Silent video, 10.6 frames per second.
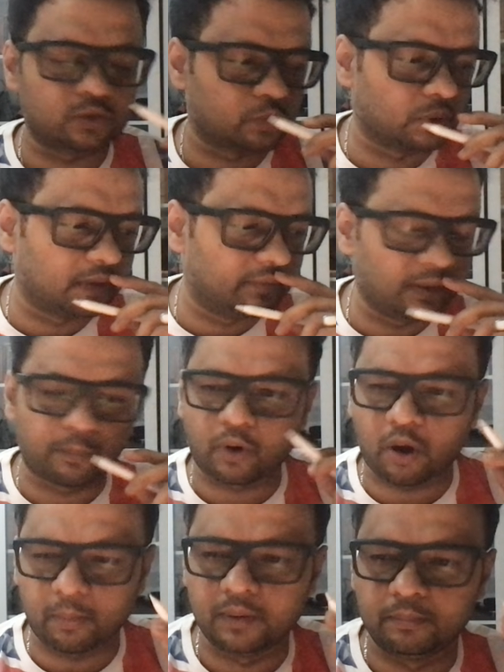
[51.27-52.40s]
So given a
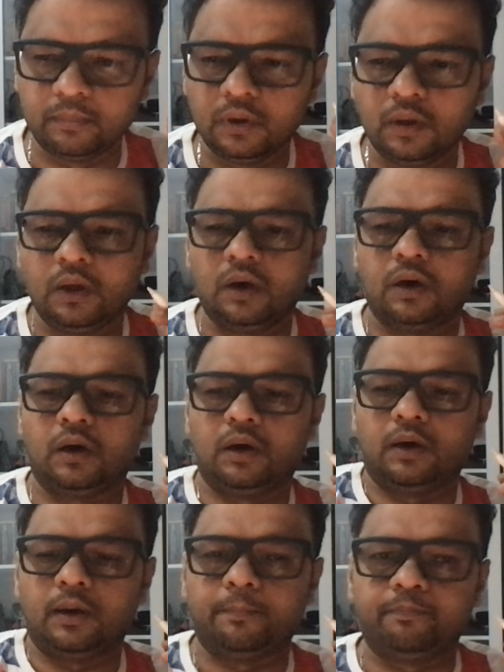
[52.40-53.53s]
problem,
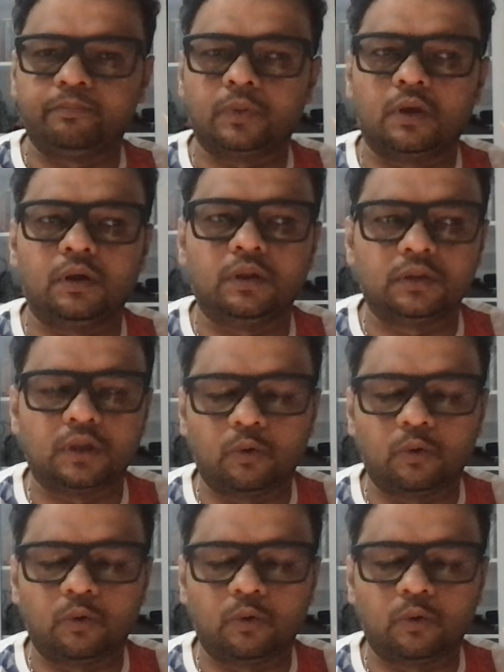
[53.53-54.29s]
the